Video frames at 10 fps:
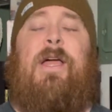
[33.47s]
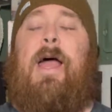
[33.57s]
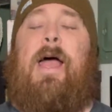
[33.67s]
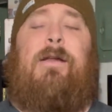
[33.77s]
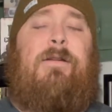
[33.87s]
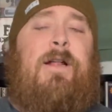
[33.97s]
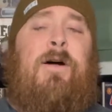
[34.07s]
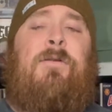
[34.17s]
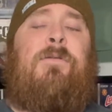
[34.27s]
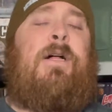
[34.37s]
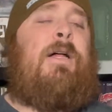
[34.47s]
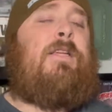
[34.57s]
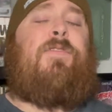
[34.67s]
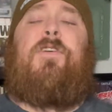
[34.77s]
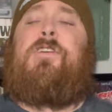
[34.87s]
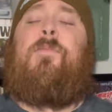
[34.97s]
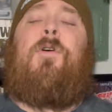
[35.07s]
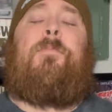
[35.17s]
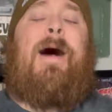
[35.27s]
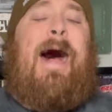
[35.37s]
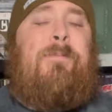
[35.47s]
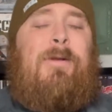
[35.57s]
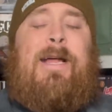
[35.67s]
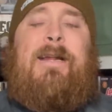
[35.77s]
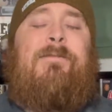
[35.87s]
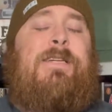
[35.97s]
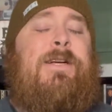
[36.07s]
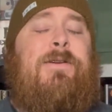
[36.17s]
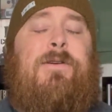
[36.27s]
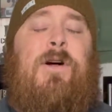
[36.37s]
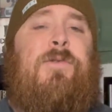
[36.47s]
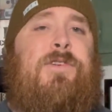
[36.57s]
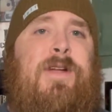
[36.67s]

And, you know, as far as her more pop related material goes,